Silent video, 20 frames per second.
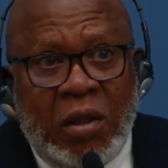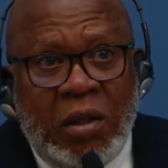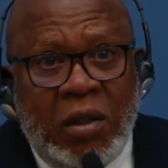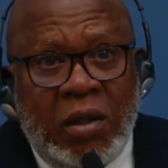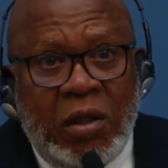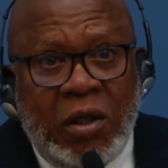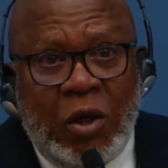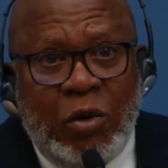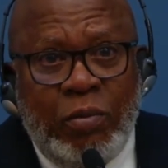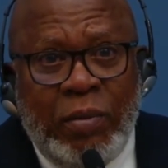
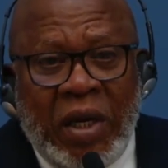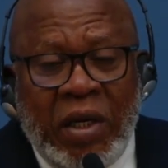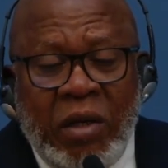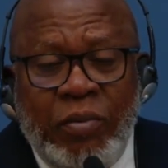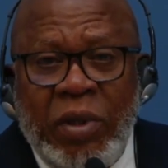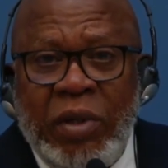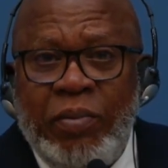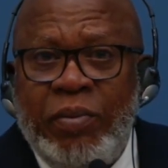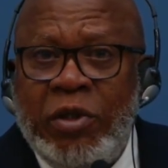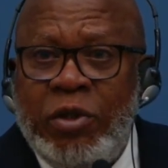Now, many
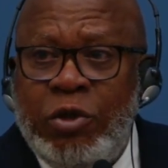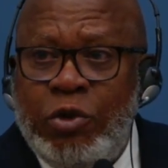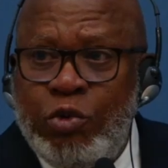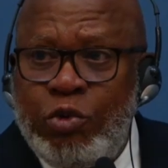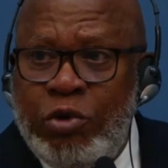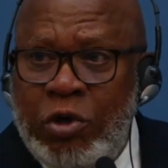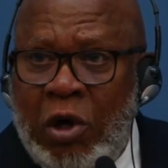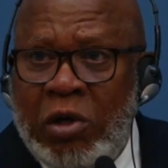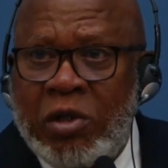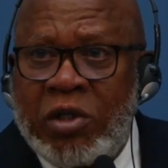people do
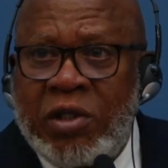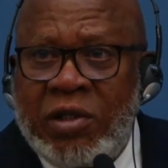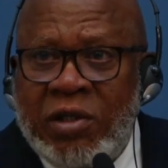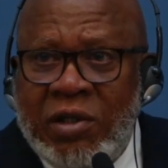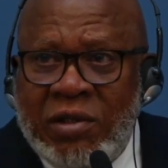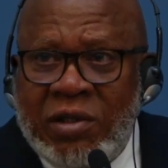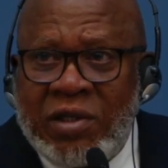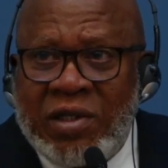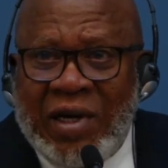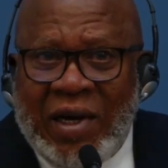not
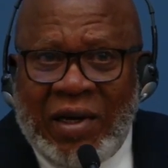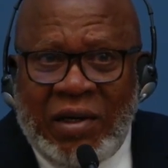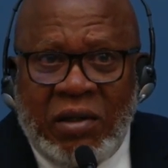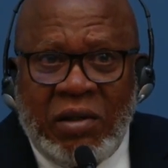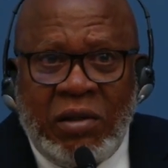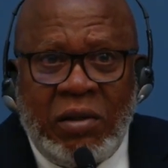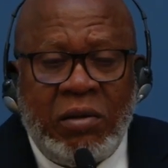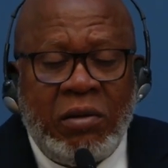understand